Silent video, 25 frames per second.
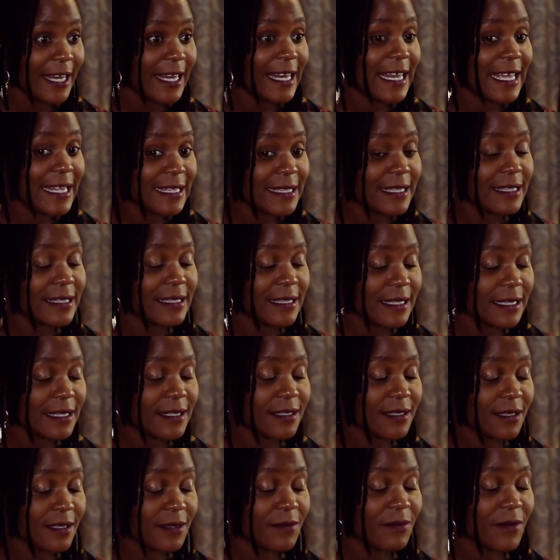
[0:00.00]
In less than
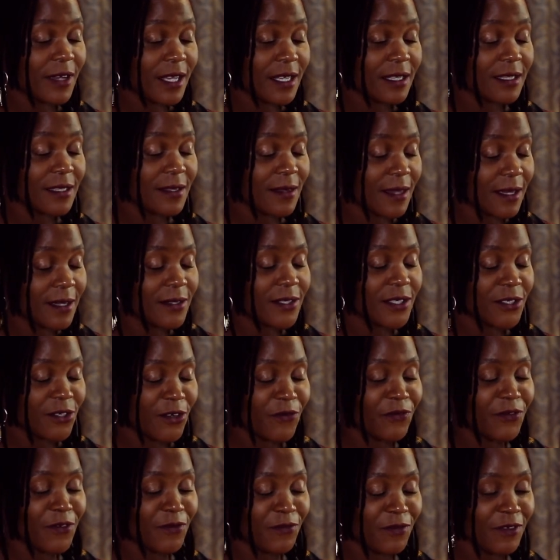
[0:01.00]
16 months, 13
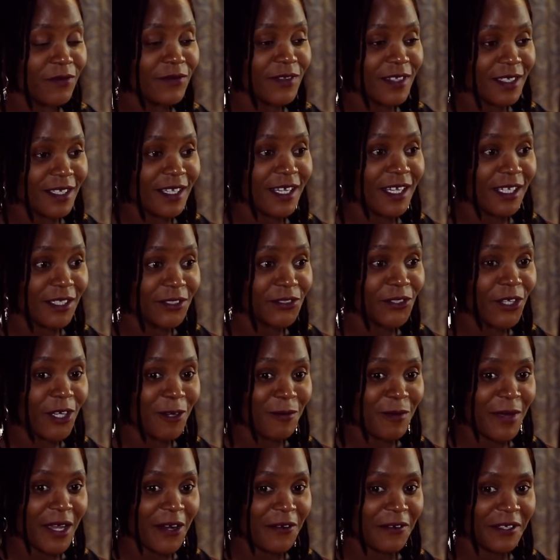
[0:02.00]
of the 15 girls
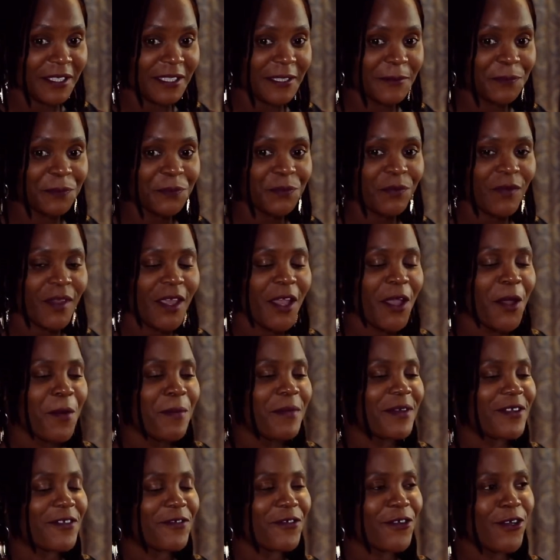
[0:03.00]
got married.
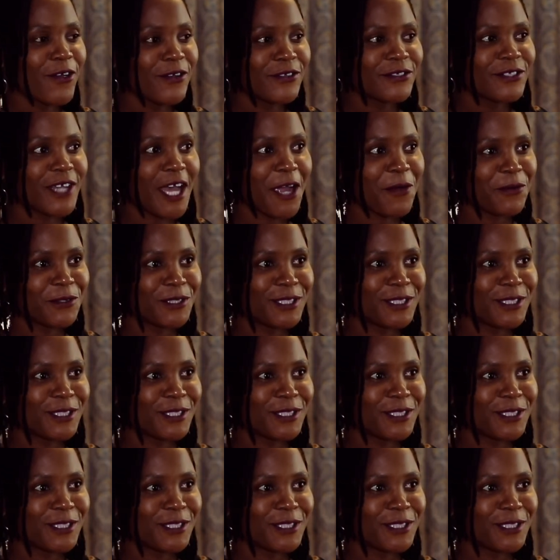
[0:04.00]
But of course, I